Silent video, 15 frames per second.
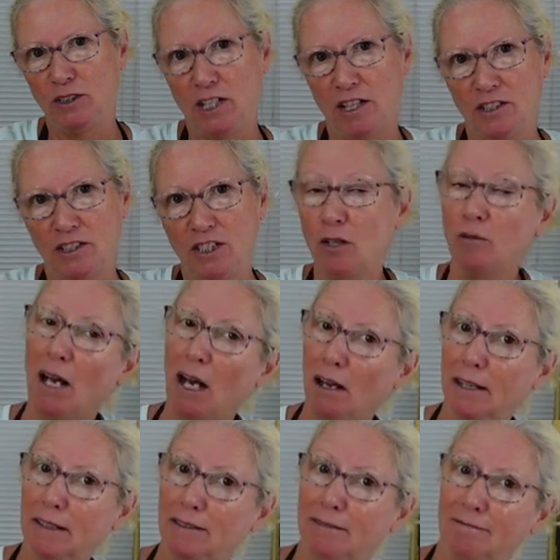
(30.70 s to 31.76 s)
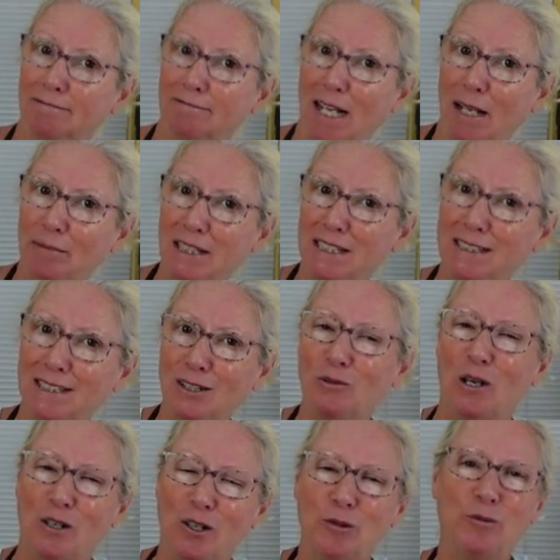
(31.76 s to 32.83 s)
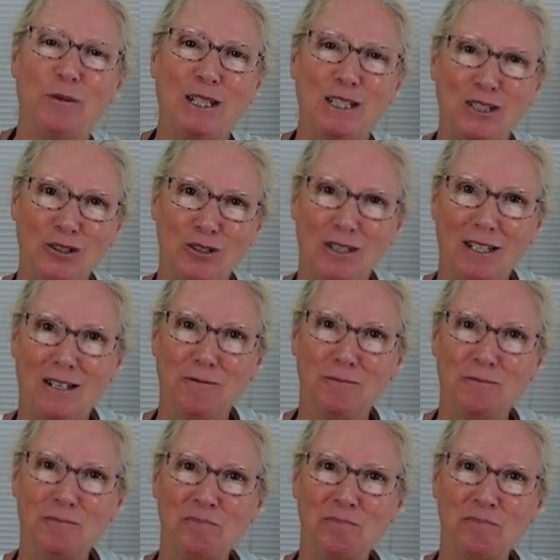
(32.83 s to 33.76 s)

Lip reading: other. So hi, I'm Lisa. Welcome to my studio.